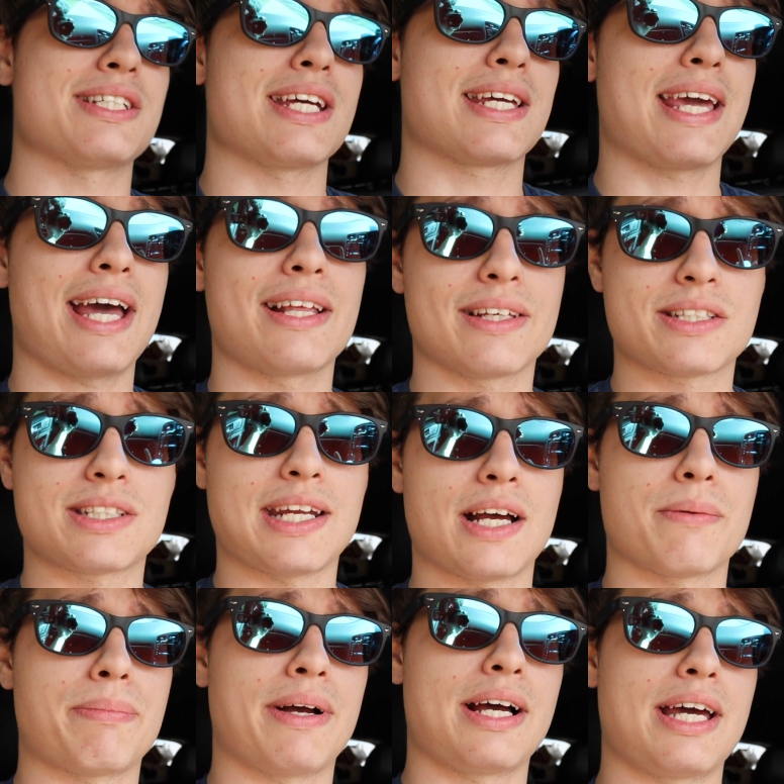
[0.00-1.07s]
a catless
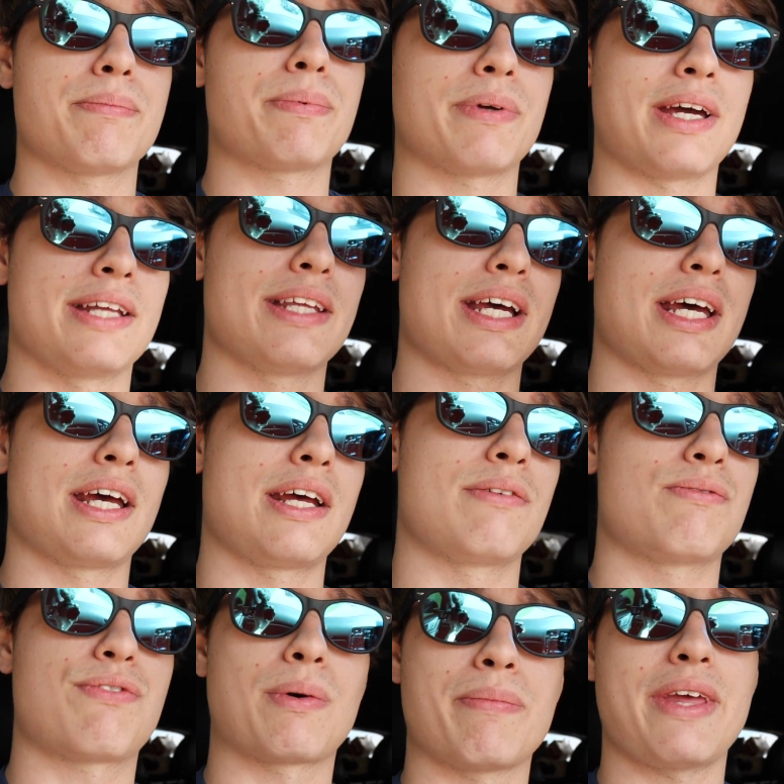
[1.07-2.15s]
downpipe, and
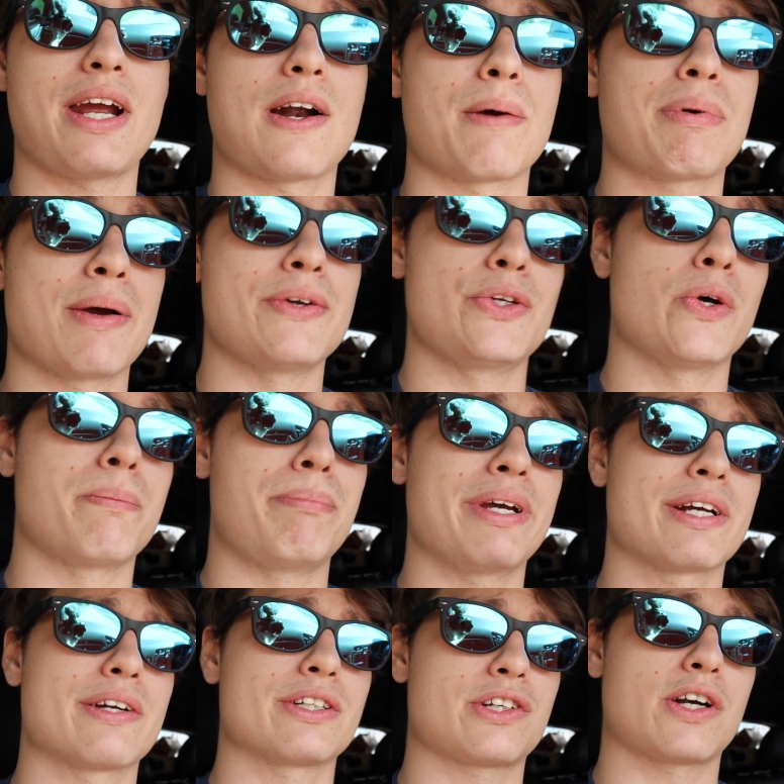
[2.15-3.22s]
then from there I'll probably do a
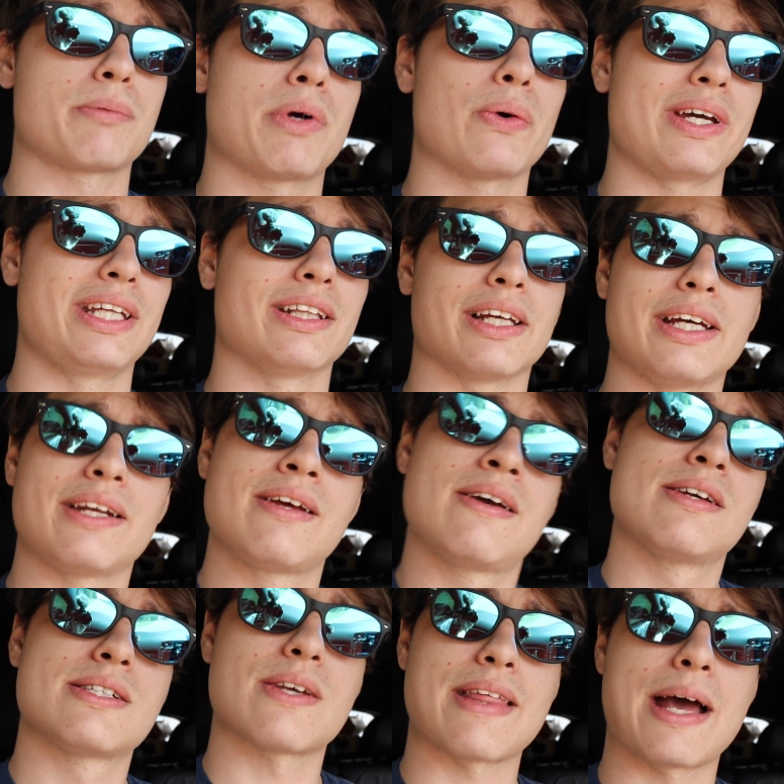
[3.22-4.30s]
bigger turbo
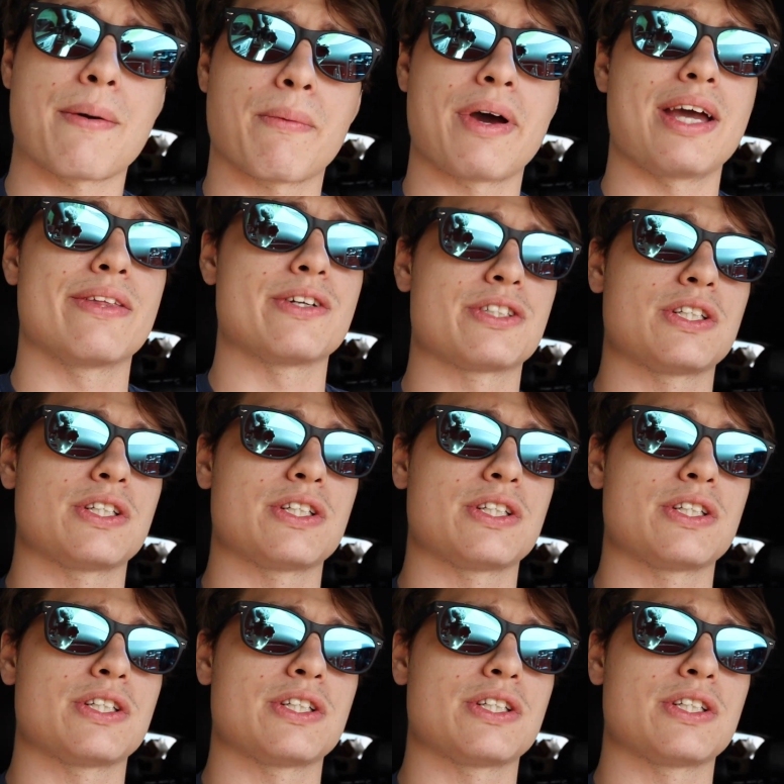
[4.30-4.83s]
inlet, so that way there's